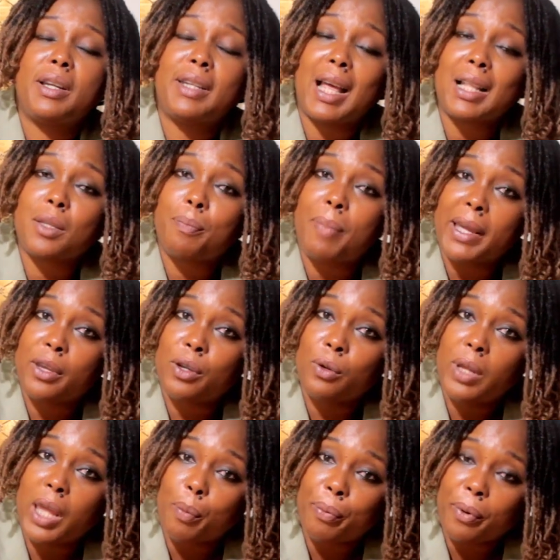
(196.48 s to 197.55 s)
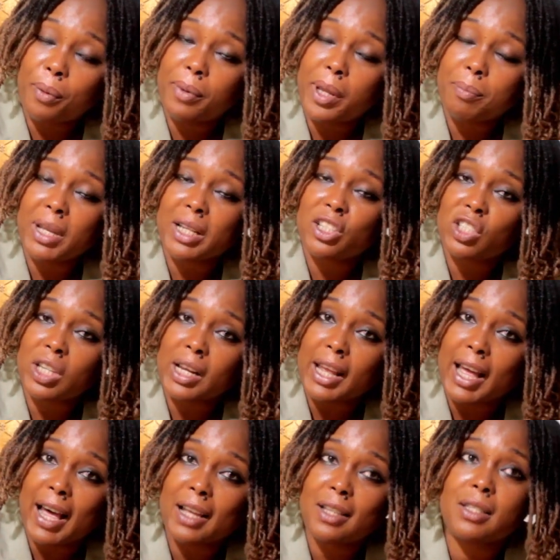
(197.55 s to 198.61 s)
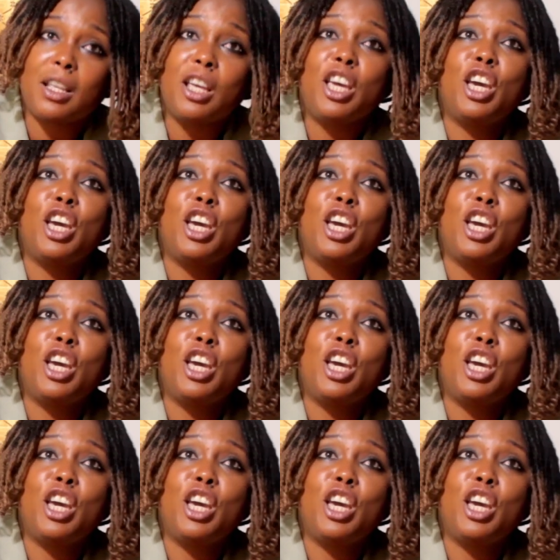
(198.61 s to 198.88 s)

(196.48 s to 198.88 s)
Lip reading: that peculiar problem that the child has,